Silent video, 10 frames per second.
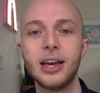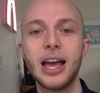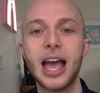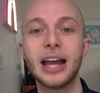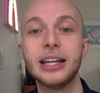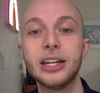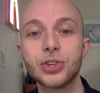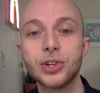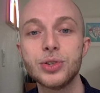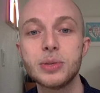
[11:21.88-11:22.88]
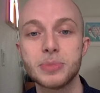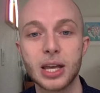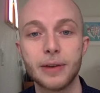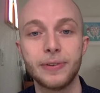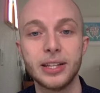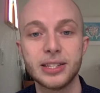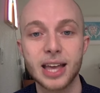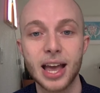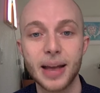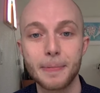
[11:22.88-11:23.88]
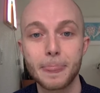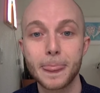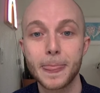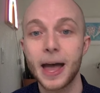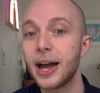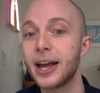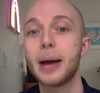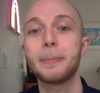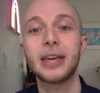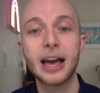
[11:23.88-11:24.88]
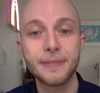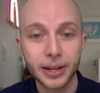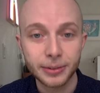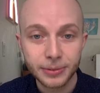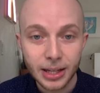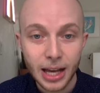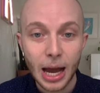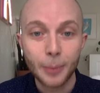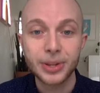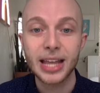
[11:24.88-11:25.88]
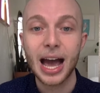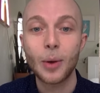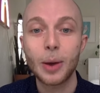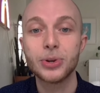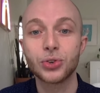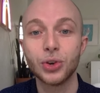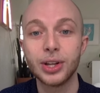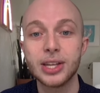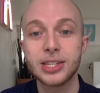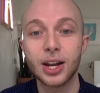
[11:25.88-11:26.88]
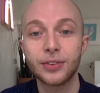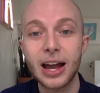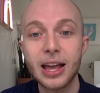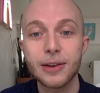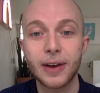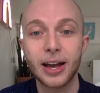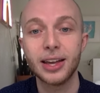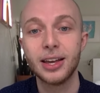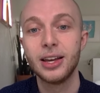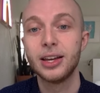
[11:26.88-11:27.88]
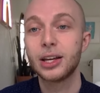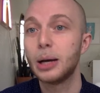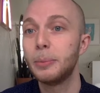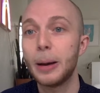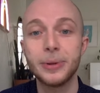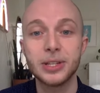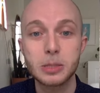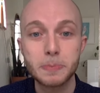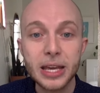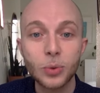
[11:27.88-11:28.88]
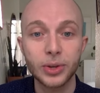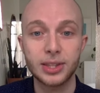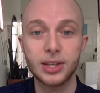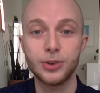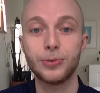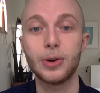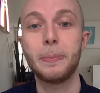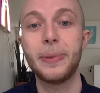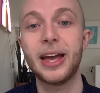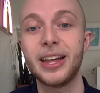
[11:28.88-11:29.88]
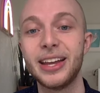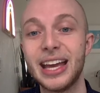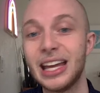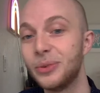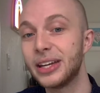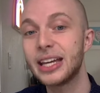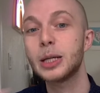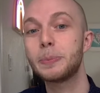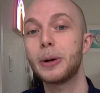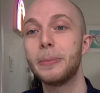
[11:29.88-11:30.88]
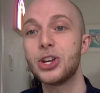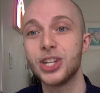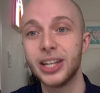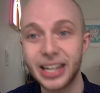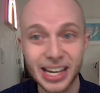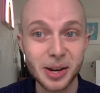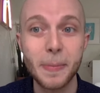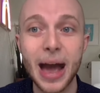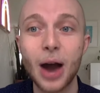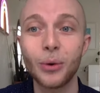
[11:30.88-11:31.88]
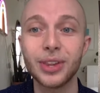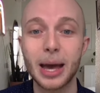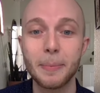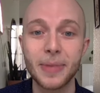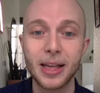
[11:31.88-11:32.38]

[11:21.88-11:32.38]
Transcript: and he'd introduce himself and he'd say, "Hi, I'm Kevin. I'm with the Highway Patrol. Is it all right if I come up and speak with you for a bit. He would get their permission and he'd empower them.